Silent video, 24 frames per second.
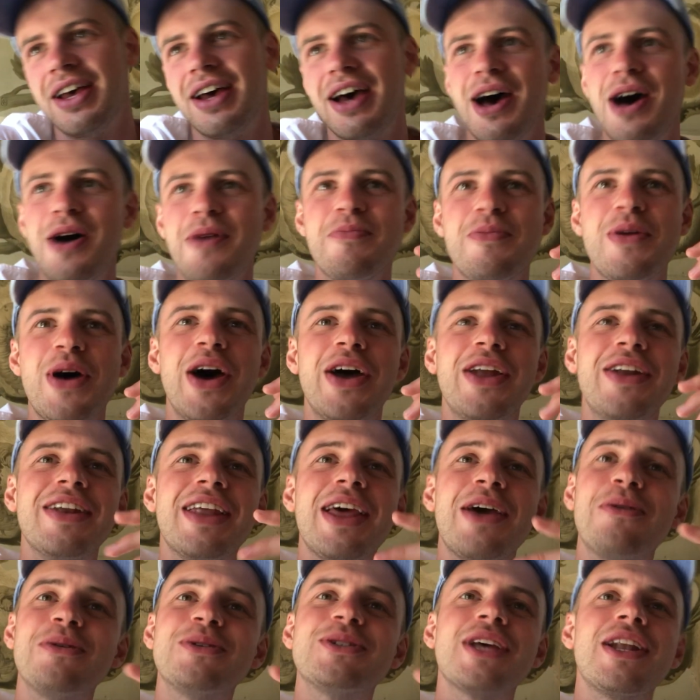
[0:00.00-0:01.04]
And
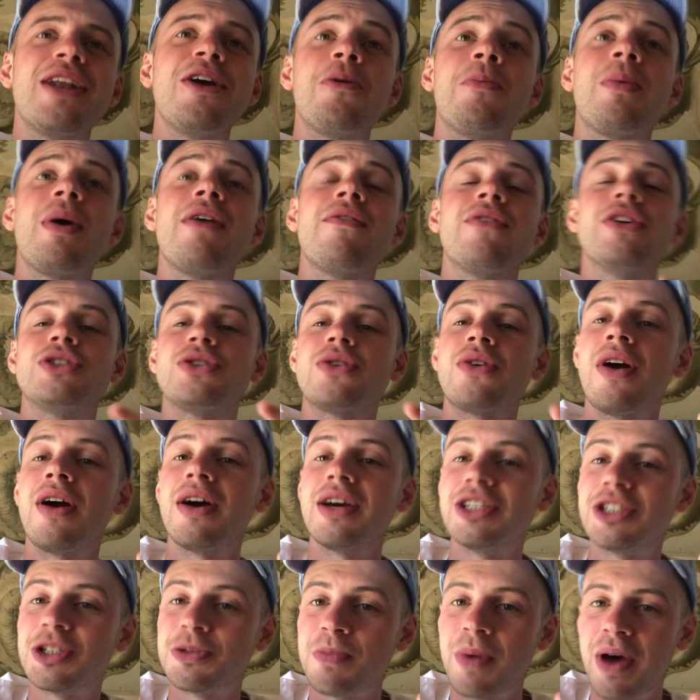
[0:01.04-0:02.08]
it was a little bit of a dry
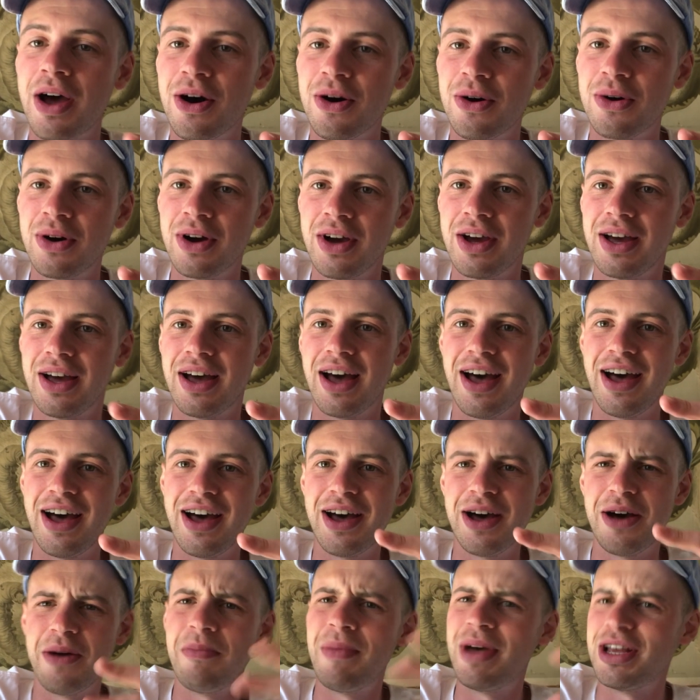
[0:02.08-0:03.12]
spell,
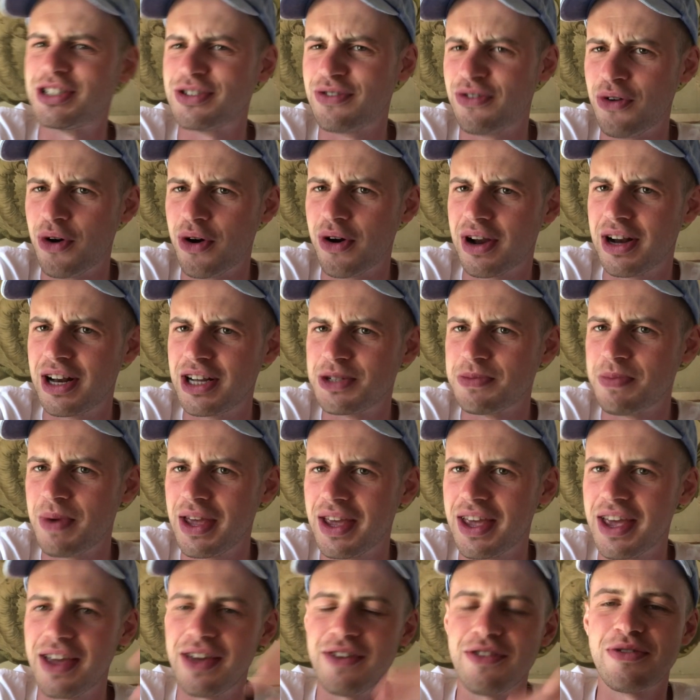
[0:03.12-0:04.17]
metaphorically
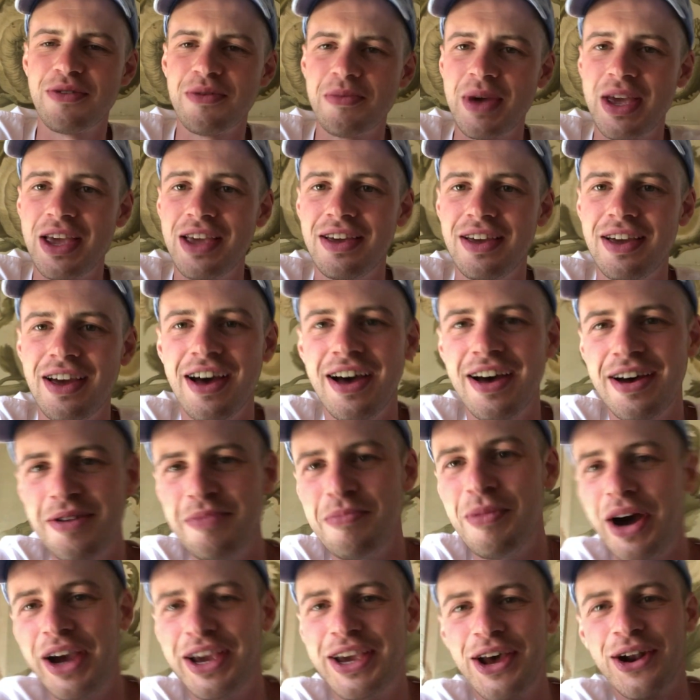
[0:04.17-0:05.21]
speaking, for me,
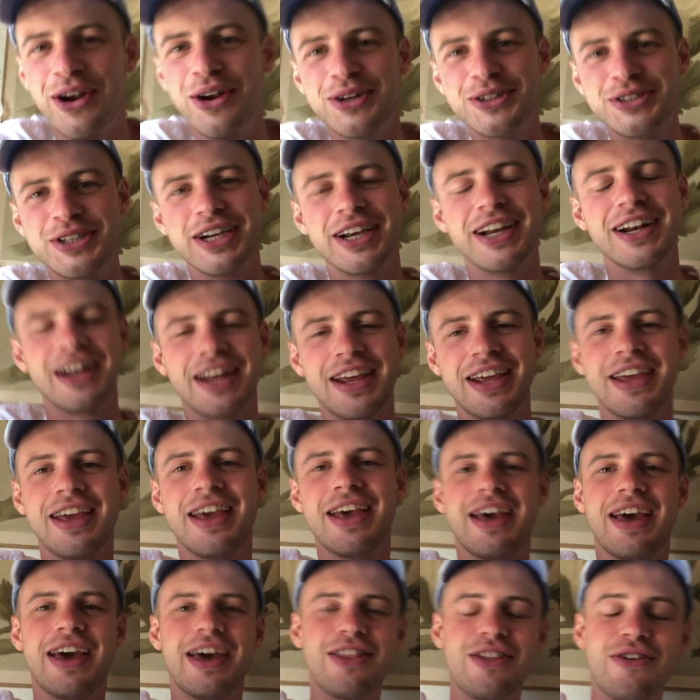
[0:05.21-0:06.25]
mycologically,
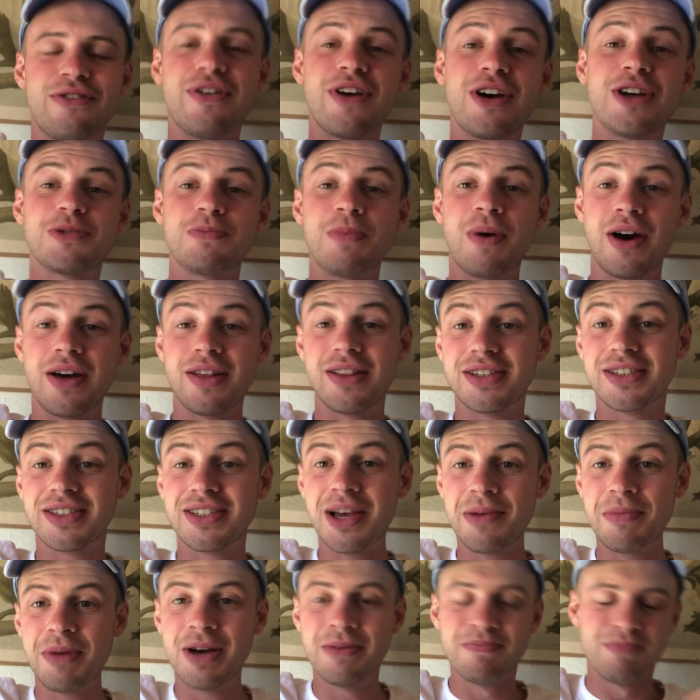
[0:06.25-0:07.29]
in the first part of the
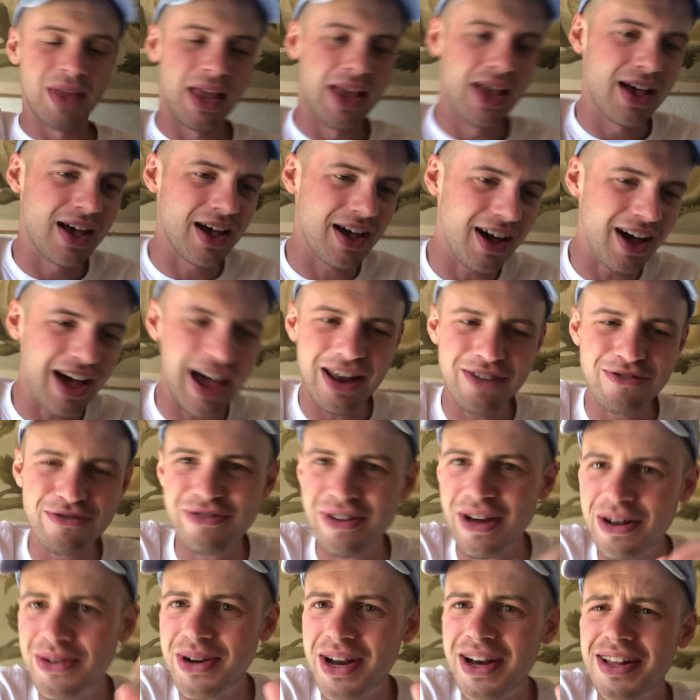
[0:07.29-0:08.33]
summer. I hadn't
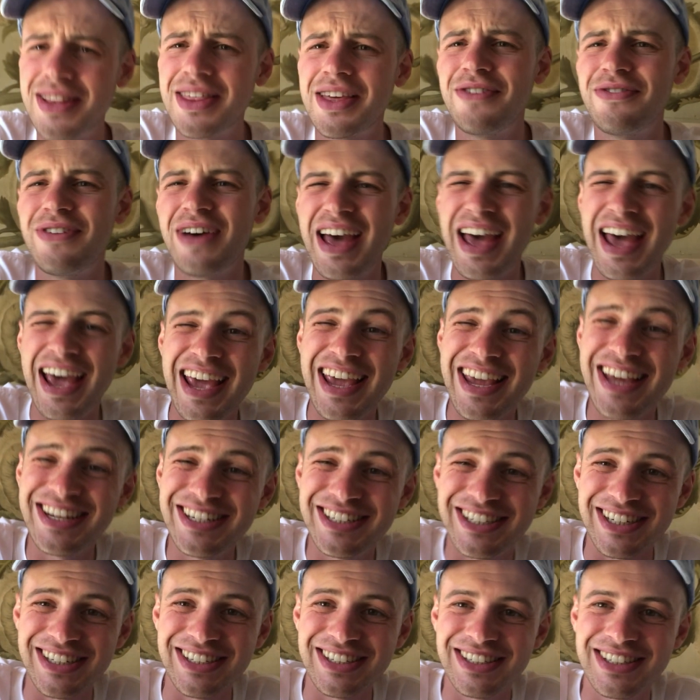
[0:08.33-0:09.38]
found anything for
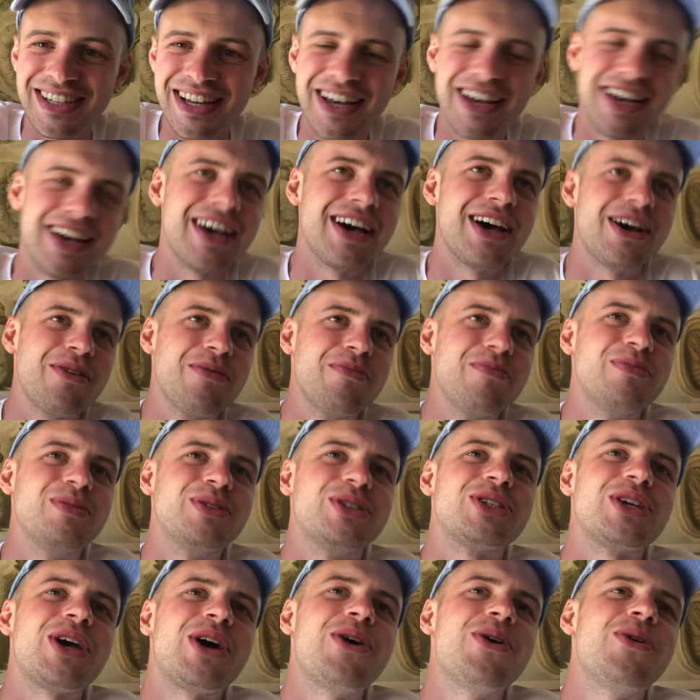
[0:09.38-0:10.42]
ages.
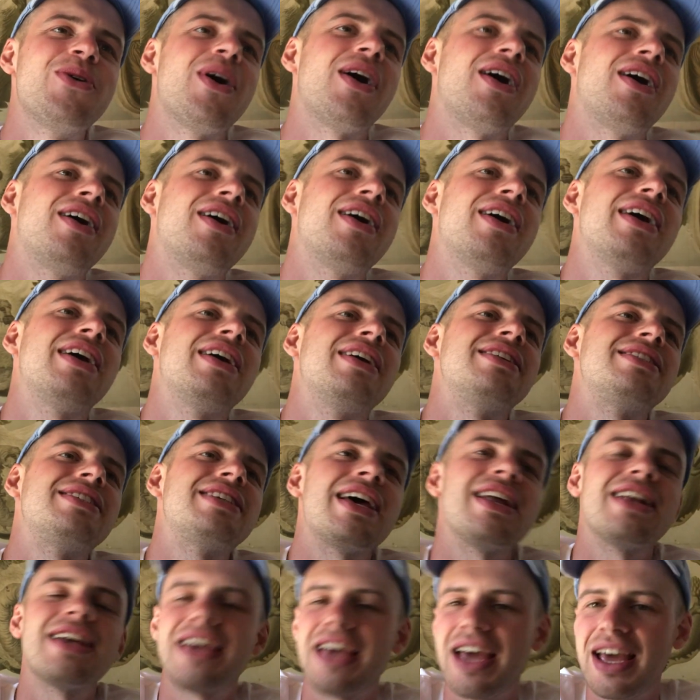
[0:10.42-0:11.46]
So I
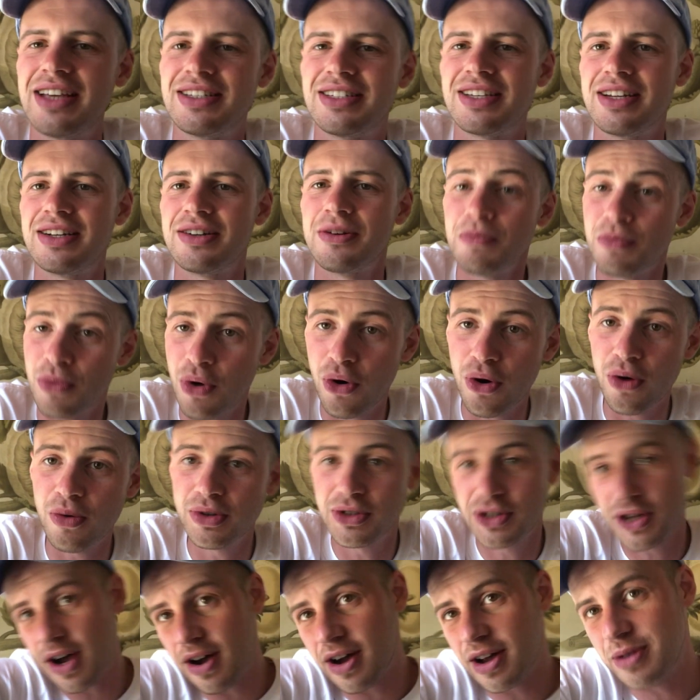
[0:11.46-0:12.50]
dedicated more
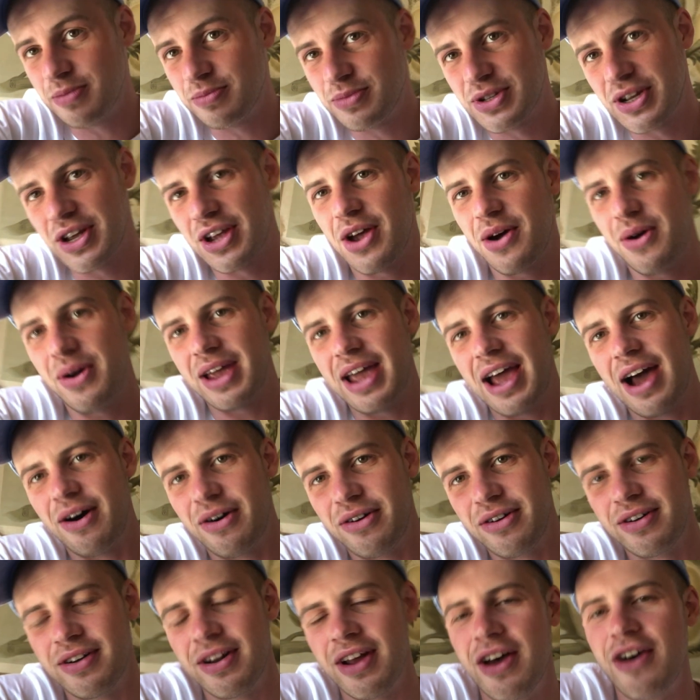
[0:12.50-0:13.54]
time to going out
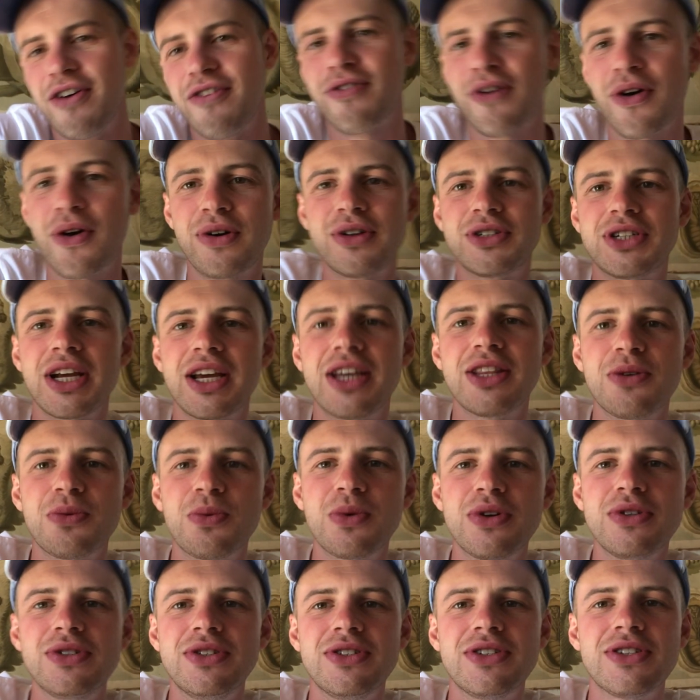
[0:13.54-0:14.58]
and foraging in the
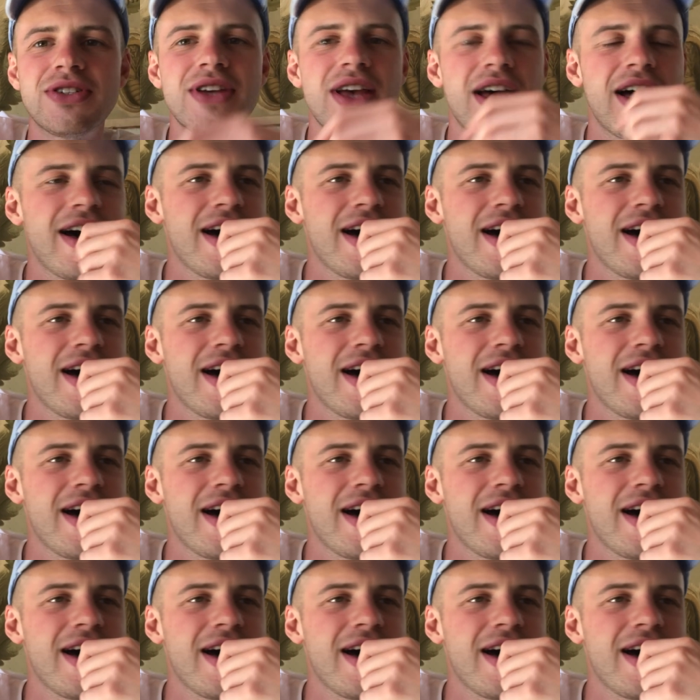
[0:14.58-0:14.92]
woods,